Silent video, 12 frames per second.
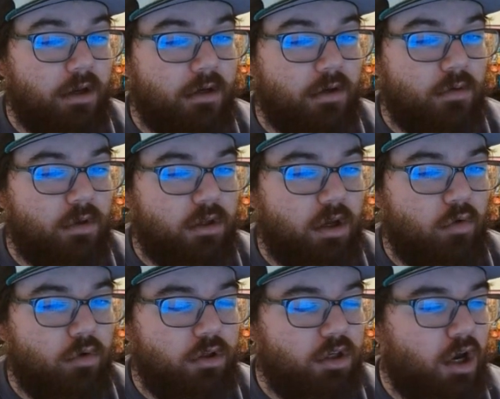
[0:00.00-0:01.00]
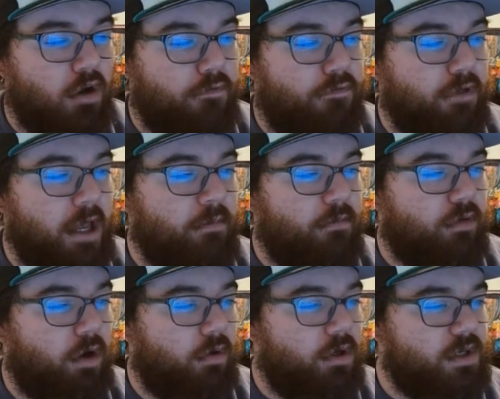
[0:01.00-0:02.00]
No young
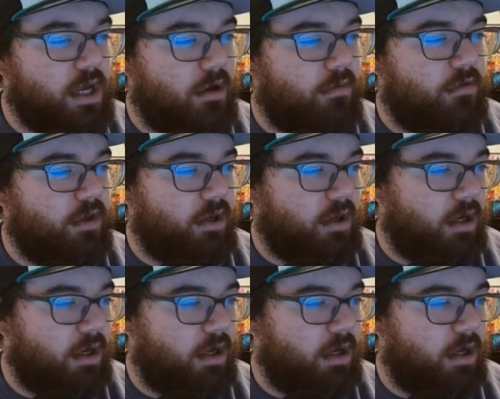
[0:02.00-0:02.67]
flamethrowers, I don't think.